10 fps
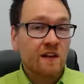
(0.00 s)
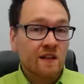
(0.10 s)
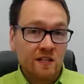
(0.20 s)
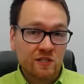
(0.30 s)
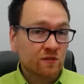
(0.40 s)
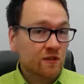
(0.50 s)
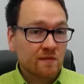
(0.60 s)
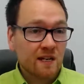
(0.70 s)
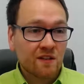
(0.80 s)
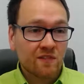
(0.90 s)
There's not going to be
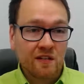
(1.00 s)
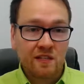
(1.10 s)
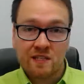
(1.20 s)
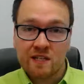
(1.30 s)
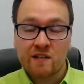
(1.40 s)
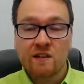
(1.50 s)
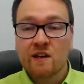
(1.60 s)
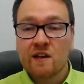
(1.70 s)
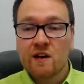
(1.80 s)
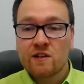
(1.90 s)
any VAT
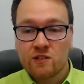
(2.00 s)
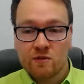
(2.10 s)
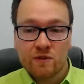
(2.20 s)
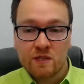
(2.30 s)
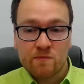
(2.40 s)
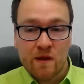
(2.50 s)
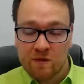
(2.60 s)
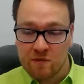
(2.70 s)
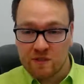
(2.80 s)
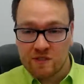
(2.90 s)
due on these
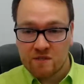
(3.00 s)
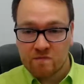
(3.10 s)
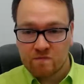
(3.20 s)
payments.